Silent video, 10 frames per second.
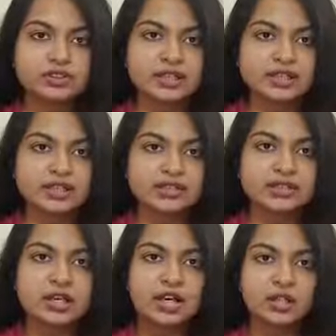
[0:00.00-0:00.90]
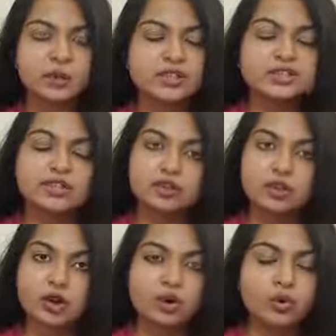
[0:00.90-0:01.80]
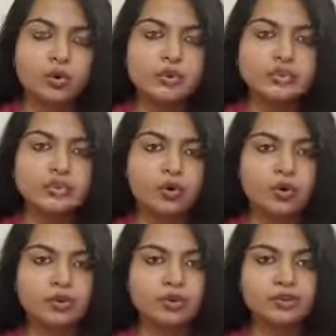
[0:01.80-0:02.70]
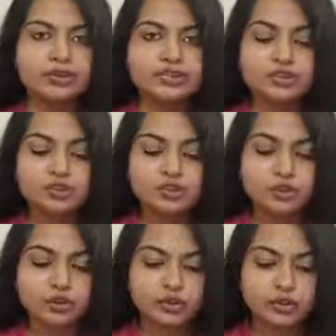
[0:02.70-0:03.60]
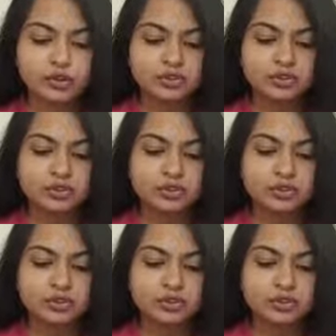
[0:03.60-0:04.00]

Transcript: That is, you can take the long course or you can take the short course.